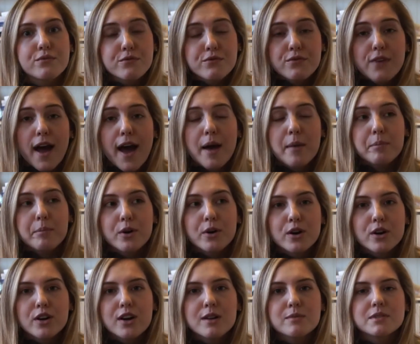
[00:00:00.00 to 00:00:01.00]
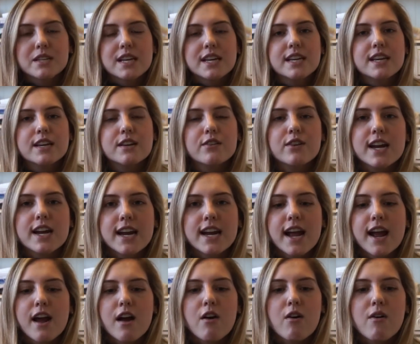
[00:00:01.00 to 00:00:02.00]
fat burner I'm taking right
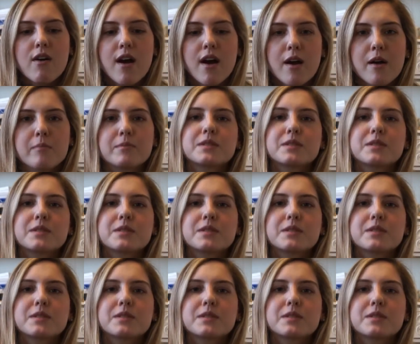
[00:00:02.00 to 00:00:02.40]
now.